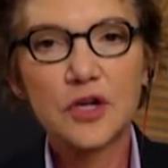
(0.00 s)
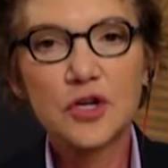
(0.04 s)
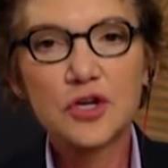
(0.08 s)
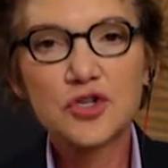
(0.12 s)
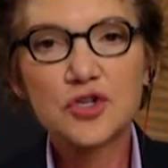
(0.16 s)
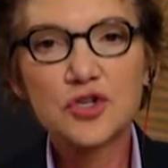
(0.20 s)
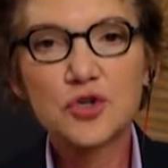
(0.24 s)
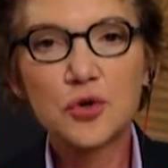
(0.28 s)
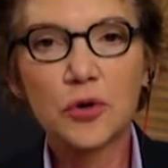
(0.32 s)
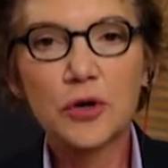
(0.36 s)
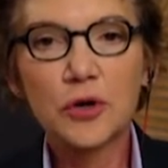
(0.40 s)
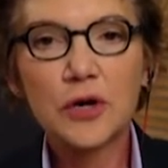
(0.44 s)

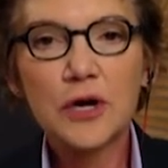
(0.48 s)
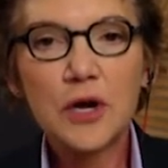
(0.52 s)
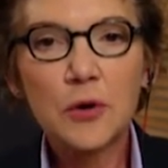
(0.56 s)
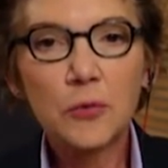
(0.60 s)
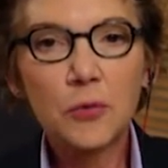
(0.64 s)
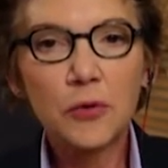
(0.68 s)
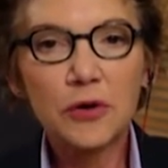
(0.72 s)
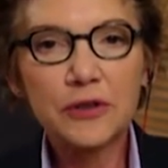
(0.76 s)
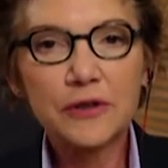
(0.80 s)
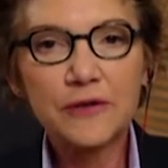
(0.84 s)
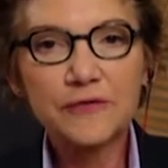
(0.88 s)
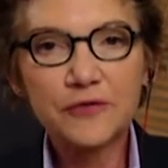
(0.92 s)
Sure.
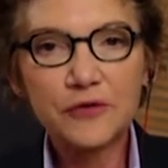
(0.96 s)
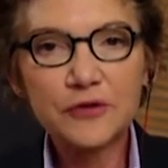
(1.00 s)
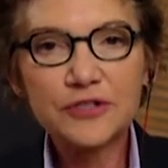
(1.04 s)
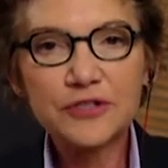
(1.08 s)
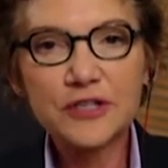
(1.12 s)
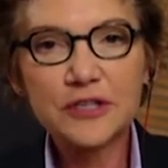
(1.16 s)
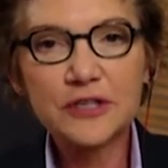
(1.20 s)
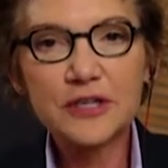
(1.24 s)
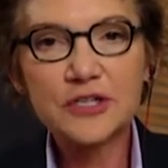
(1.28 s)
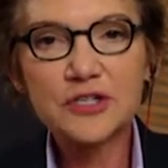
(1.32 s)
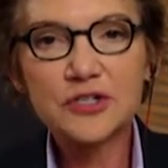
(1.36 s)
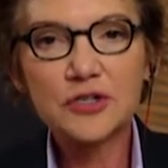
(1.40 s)
Well, the first
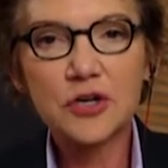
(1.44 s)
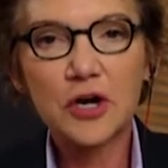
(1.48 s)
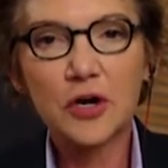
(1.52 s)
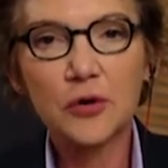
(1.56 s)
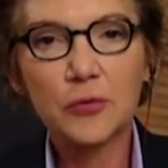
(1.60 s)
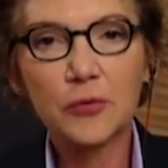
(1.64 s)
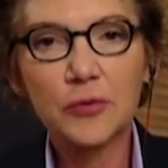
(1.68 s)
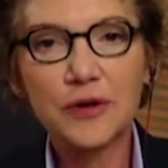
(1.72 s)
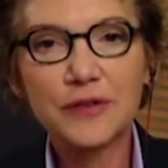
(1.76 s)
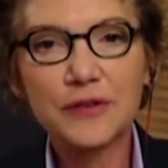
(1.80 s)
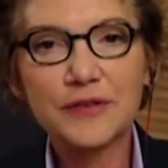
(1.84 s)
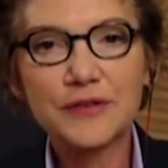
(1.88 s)
thing I
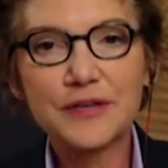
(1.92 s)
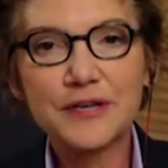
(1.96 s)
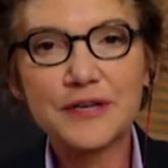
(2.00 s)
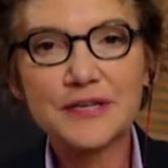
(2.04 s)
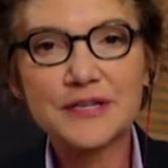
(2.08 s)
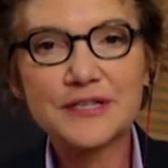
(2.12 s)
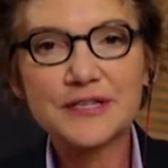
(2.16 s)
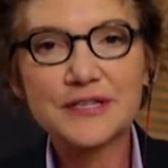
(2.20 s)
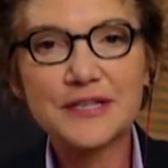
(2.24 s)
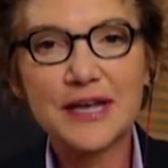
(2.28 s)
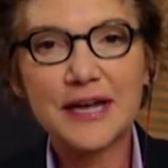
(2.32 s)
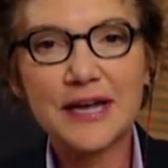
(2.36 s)
start with
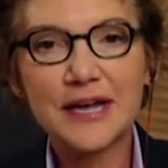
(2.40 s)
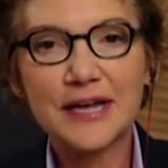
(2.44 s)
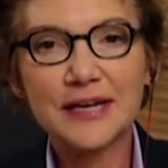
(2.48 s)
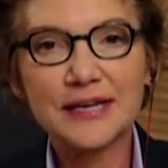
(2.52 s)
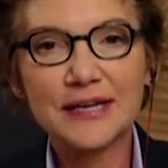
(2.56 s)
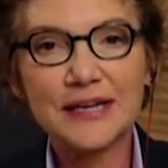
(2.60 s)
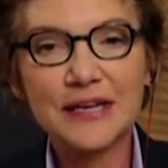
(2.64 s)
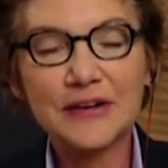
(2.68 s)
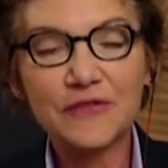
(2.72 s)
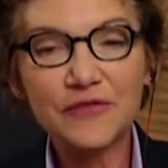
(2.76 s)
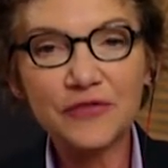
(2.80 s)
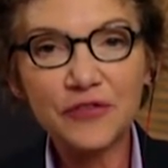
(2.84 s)
is
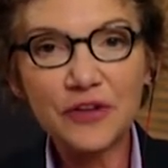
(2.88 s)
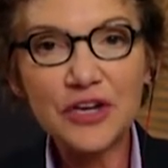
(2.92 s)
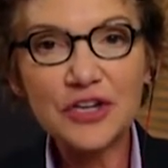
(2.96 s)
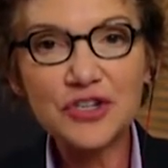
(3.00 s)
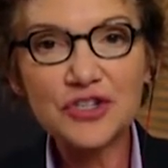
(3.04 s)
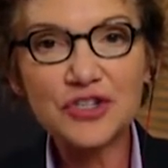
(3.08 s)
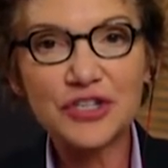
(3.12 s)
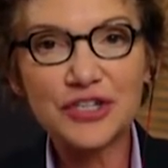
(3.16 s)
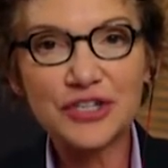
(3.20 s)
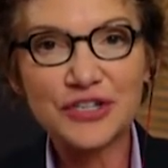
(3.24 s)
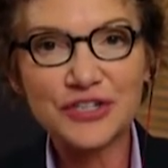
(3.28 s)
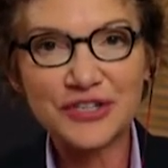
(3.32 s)
that
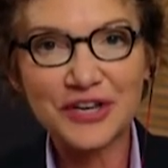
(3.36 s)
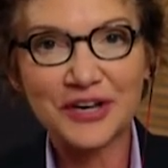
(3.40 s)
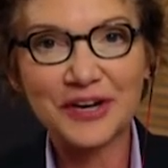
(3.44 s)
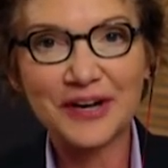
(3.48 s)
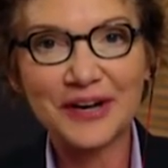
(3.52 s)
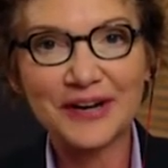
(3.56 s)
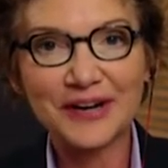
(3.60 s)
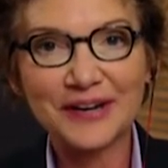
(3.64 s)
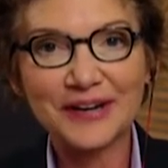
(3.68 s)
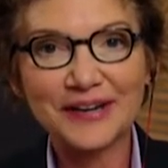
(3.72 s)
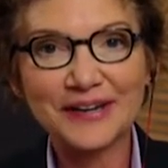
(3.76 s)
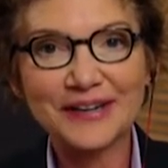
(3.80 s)
inflation is
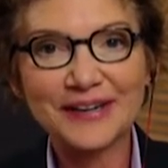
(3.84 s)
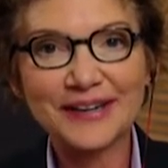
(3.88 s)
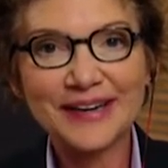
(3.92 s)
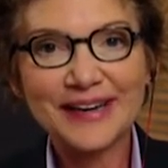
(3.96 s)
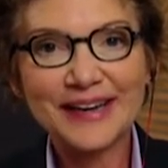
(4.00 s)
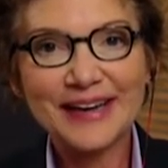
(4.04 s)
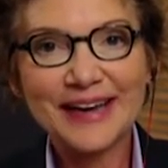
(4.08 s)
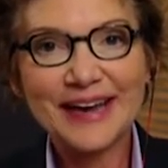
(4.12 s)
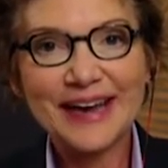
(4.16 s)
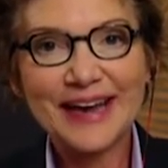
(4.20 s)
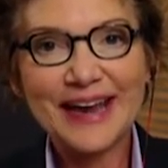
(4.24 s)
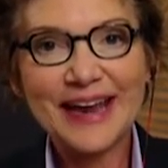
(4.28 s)
high,
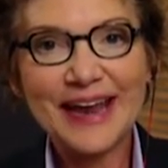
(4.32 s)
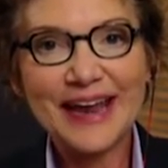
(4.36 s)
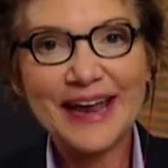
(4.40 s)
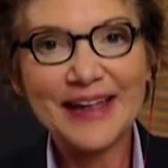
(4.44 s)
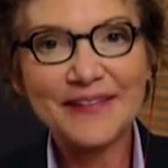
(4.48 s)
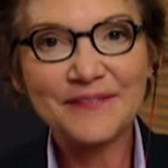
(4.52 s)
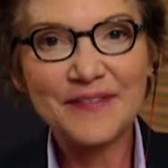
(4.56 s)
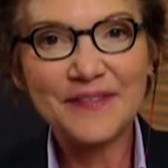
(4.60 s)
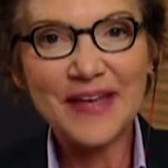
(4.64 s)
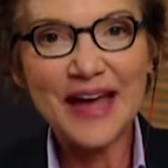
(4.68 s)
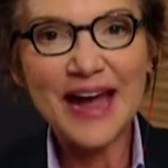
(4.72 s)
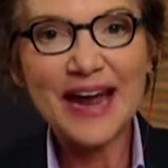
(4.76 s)

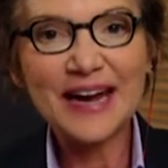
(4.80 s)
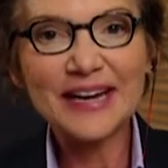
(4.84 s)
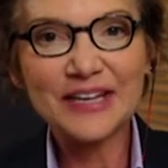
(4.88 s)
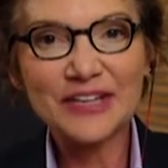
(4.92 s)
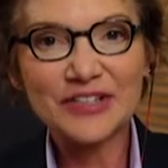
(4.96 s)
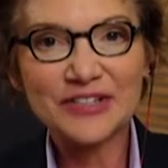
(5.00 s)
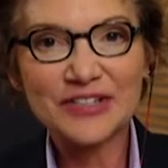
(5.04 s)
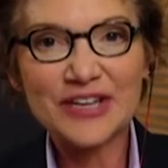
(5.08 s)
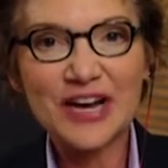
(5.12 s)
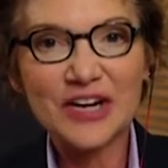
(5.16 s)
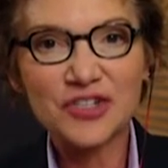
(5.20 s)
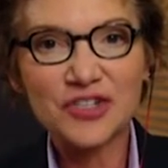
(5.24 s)
and that
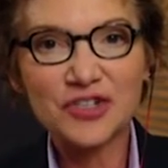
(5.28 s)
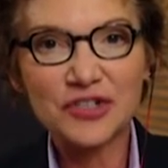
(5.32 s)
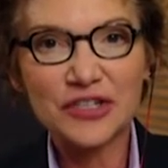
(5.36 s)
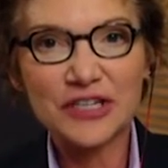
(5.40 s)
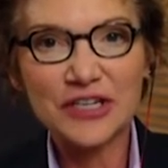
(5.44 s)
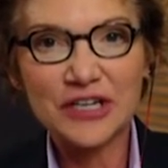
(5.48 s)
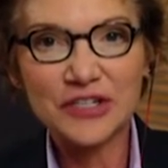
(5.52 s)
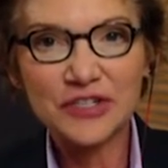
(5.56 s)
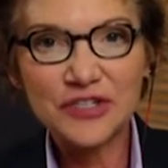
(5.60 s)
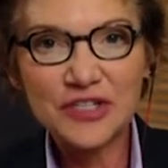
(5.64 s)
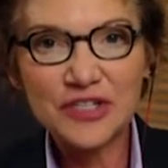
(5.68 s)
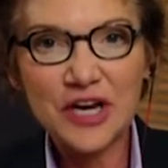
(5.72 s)
is
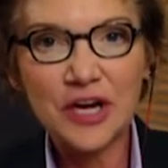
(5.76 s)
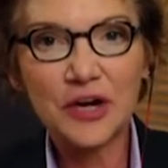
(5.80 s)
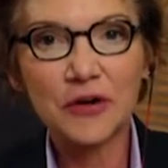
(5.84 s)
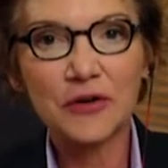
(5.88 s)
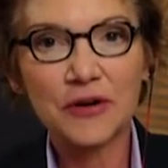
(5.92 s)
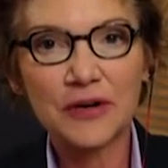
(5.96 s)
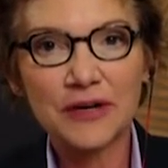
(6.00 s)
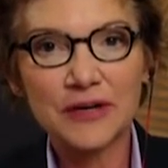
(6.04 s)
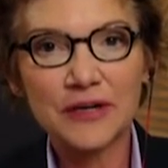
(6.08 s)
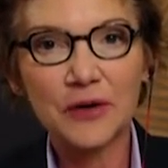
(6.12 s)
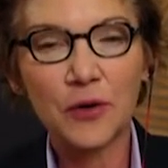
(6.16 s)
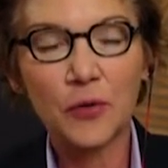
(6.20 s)
actually
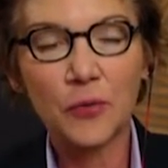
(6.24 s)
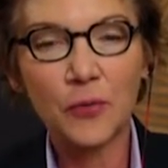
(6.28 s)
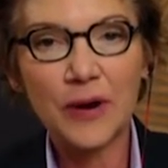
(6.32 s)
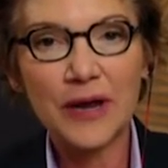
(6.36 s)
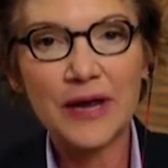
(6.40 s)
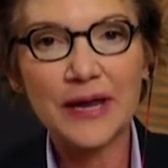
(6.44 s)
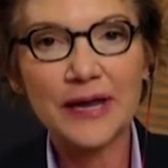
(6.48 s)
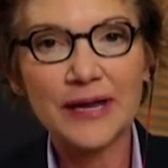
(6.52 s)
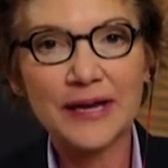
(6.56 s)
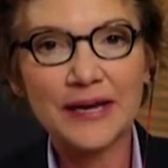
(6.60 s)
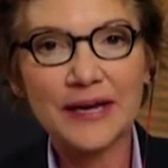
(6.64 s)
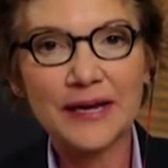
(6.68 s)
tearing
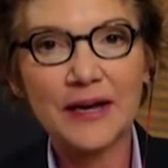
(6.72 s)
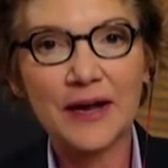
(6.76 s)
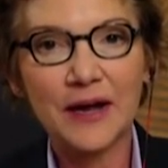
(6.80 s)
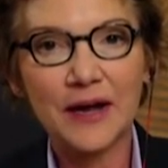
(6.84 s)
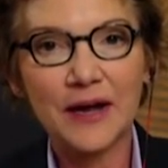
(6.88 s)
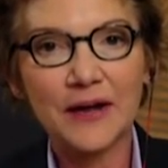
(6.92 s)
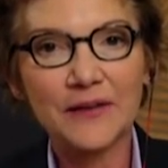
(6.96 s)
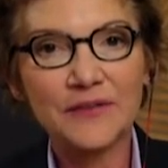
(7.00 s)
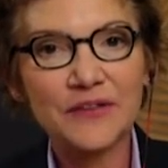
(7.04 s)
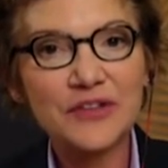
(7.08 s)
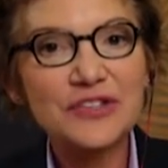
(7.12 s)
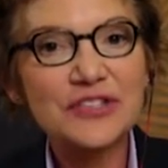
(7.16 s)
away
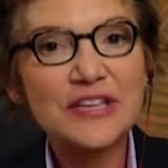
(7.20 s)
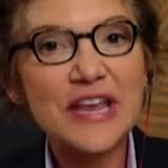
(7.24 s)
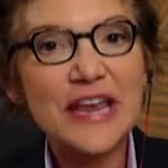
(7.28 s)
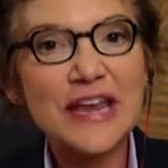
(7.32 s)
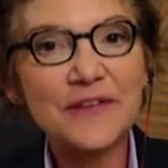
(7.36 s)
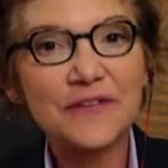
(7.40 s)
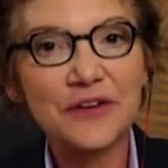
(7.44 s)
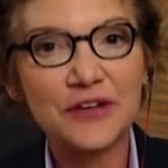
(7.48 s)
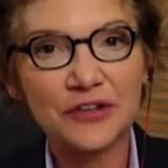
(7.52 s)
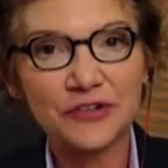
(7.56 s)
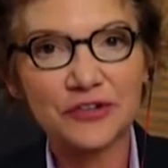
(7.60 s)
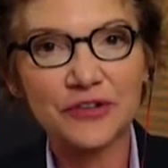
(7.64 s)
the
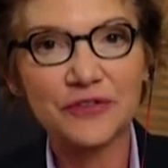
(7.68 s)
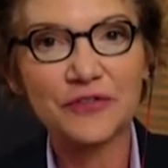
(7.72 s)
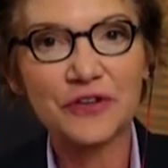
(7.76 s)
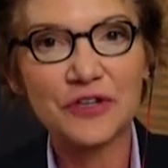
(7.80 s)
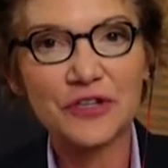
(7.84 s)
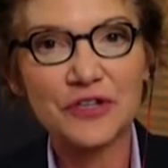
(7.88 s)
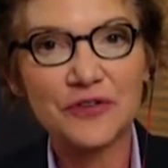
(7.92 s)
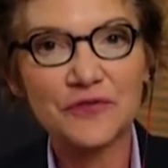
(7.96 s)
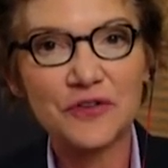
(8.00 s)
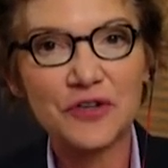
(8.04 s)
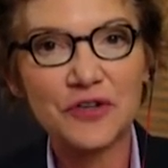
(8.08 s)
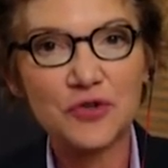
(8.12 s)
savings of
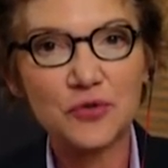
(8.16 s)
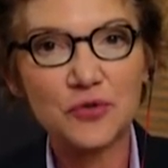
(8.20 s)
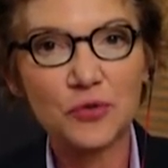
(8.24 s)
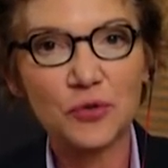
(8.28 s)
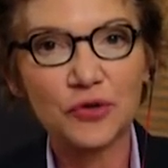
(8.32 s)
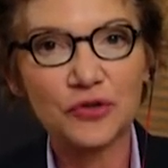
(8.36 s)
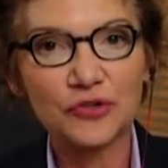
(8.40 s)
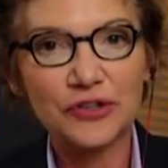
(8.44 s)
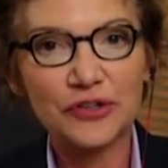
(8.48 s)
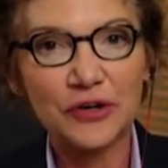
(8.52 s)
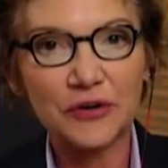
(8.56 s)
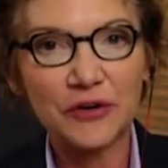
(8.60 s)

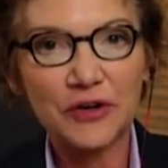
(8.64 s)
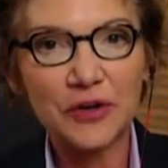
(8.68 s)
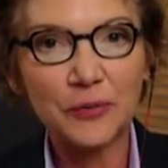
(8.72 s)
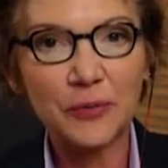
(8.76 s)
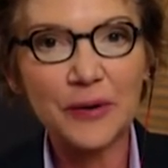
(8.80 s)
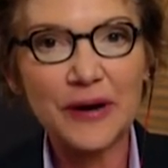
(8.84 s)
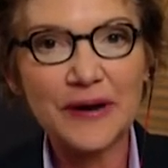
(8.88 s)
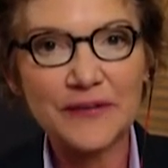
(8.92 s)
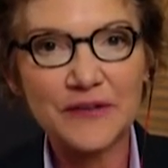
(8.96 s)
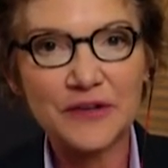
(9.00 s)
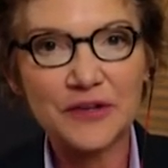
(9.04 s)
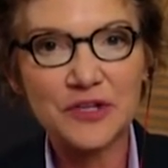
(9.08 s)
individuals, tearing
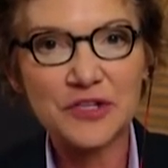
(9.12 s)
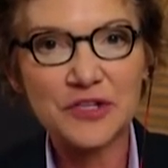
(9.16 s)
away the